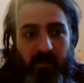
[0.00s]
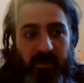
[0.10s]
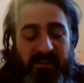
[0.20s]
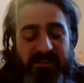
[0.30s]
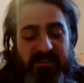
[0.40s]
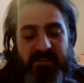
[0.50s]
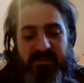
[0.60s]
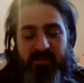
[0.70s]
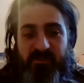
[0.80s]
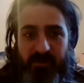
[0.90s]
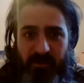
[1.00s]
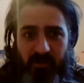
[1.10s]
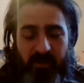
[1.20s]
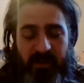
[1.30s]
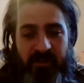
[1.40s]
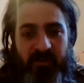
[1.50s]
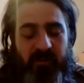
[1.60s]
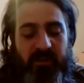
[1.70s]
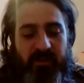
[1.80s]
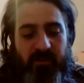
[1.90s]
this is similar to what I do
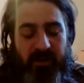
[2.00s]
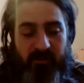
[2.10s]
either when I'm